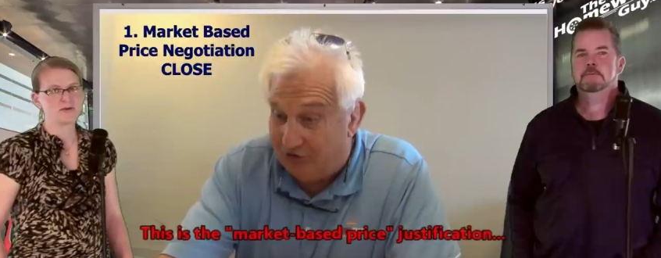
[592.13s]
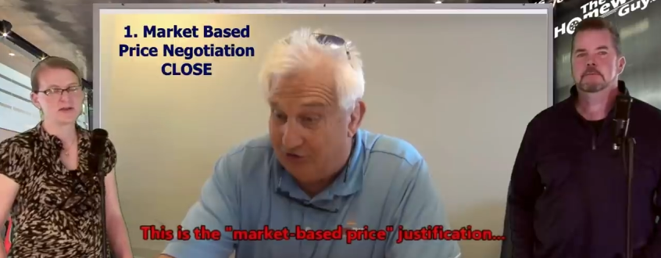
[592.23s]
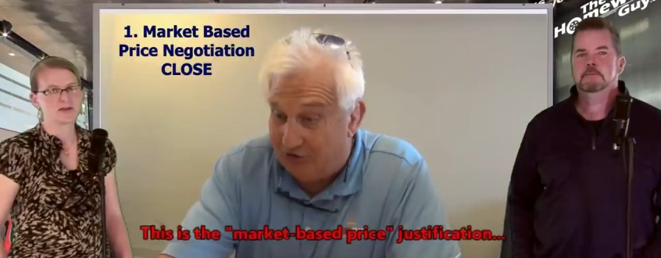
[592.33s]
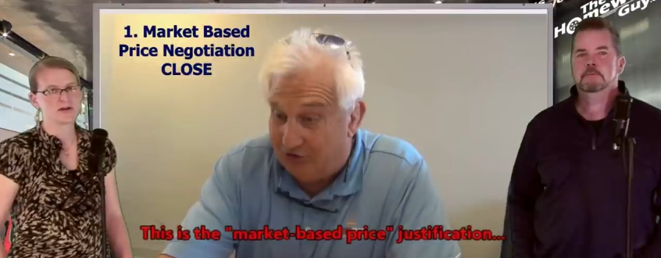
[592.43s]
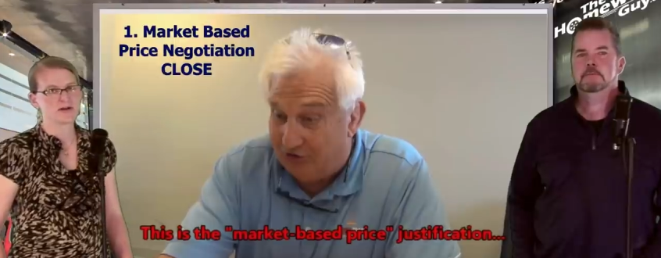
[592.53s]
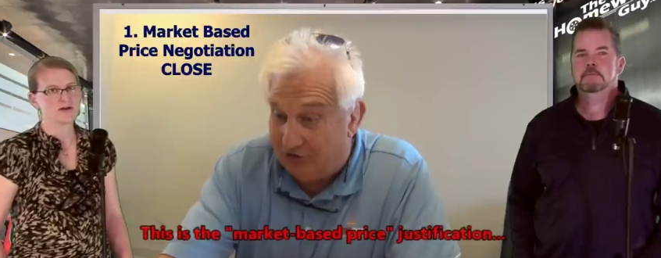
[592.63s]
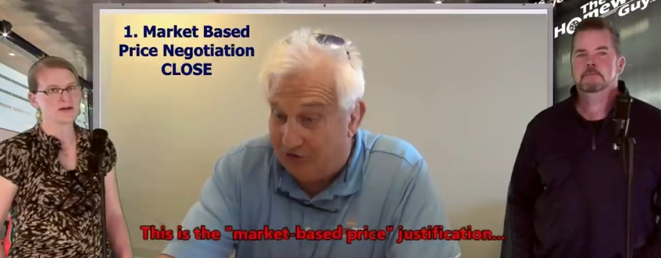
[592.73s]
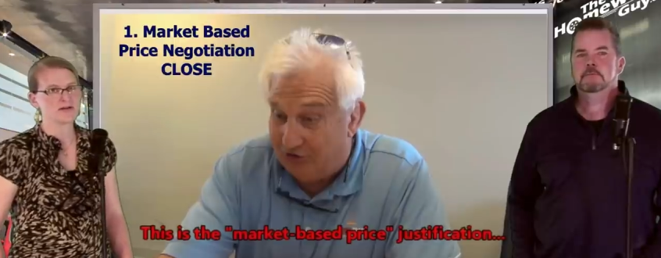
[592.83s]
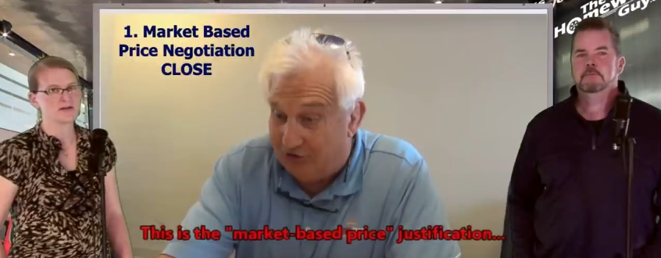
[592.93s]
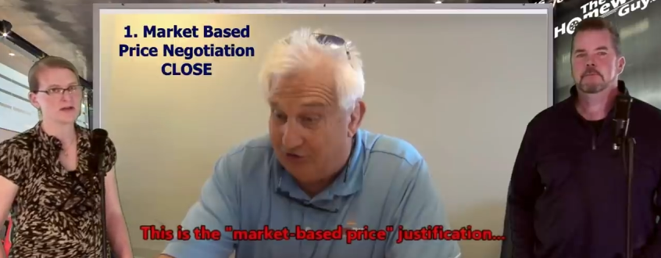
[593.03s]
Speaker 1: went there.
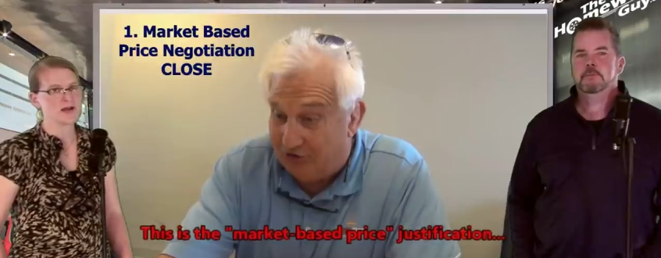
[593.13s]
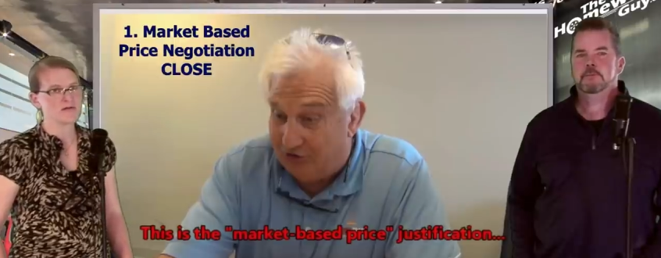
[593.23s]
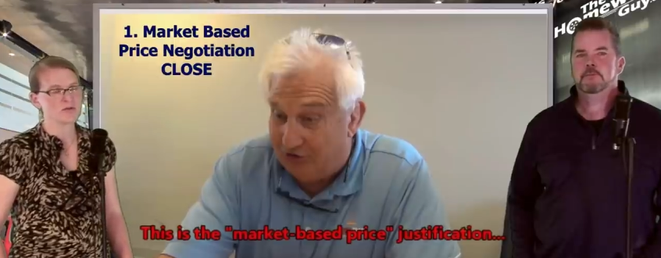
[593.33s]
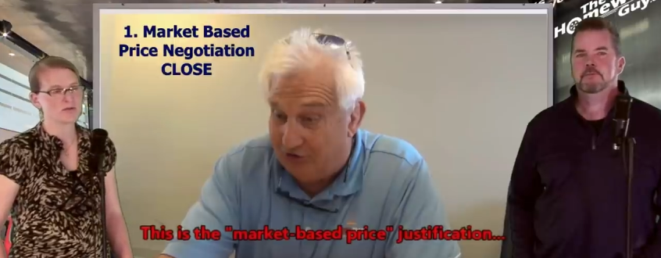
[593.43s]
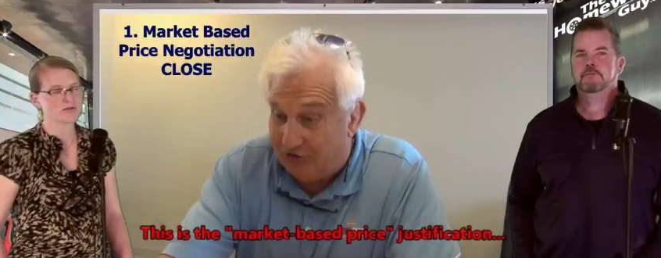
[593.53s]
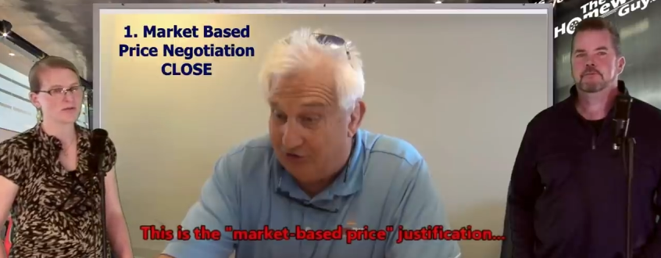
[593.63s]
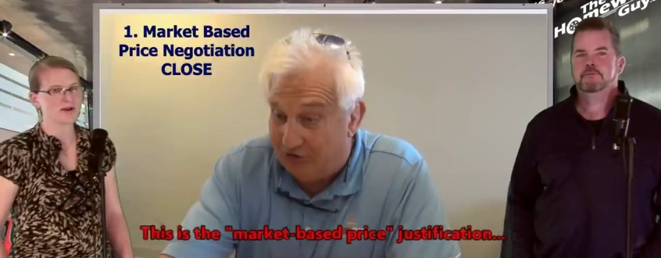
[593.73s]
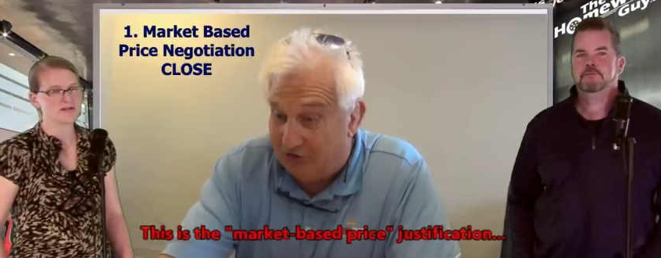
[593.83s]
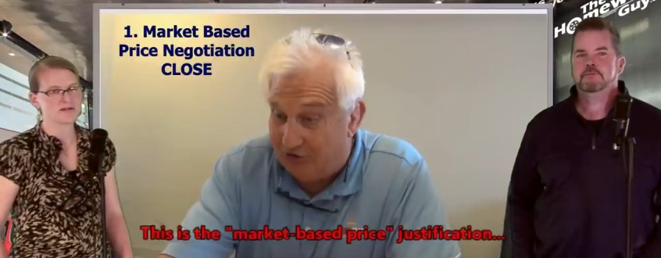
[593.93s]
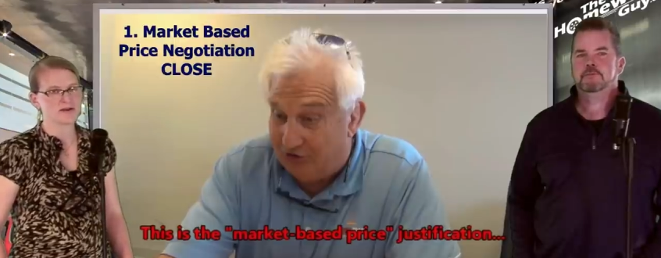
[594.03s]
And they have the worst
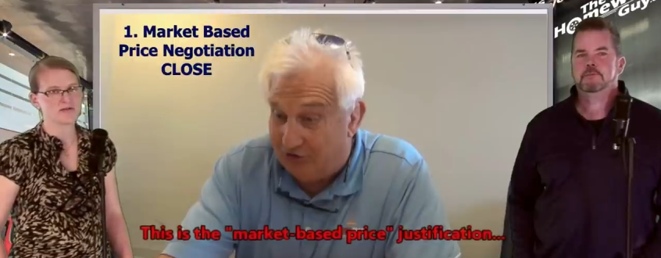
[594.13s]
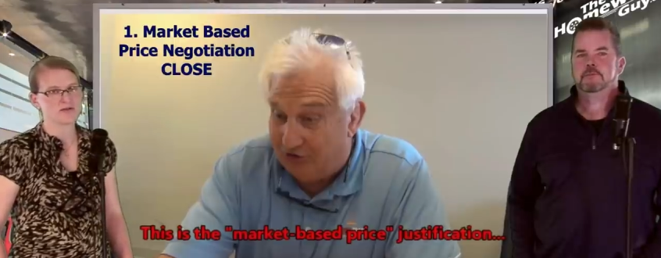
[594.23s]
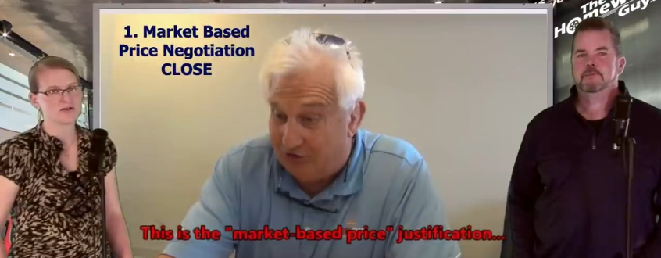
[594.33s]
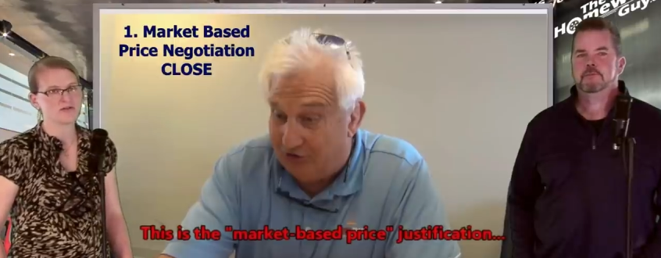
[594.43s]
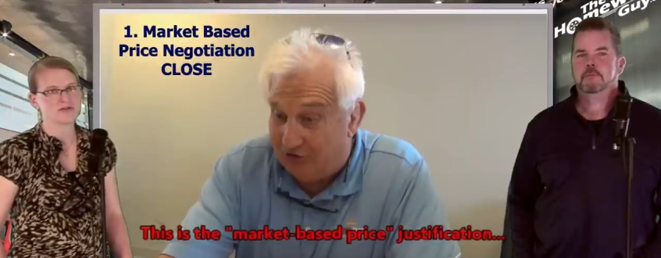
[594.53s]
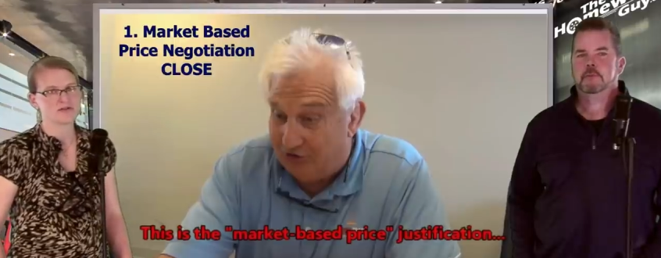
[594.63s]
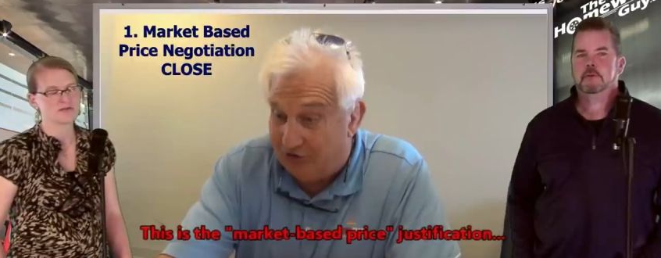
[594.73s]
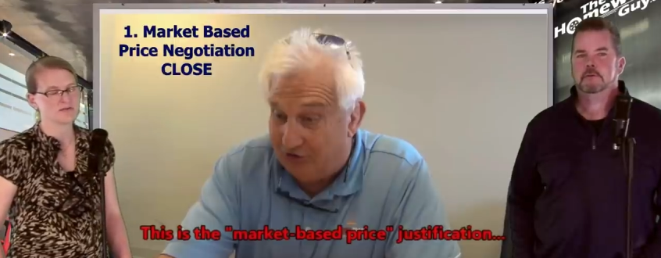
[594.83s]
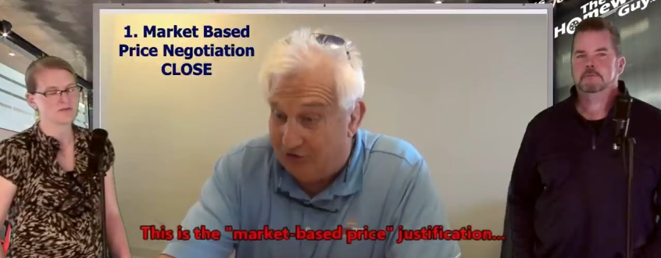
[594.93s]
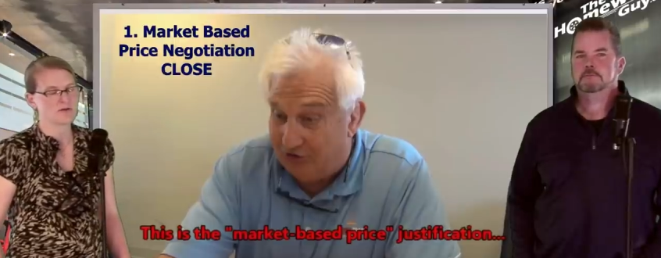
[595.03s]
prices ever. It's just
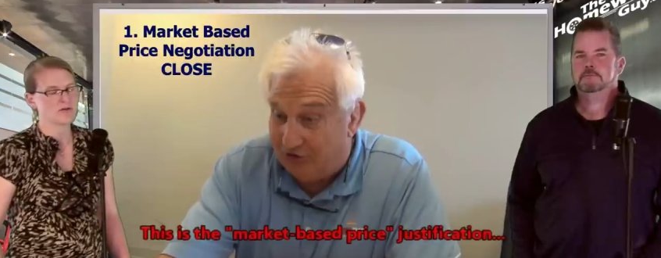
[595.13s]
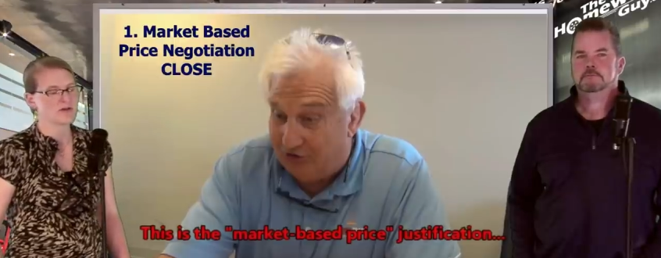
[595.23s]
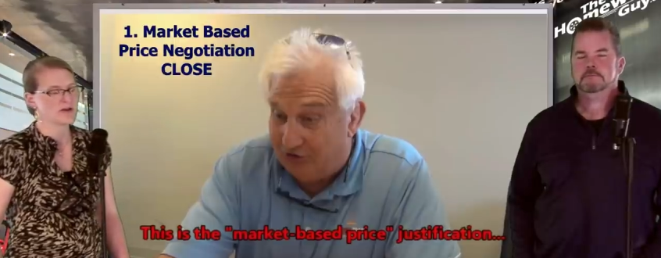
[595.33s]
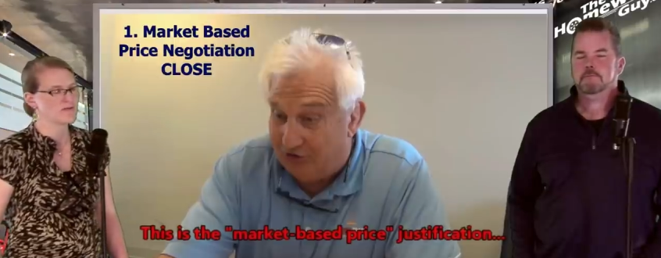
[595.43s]
one thing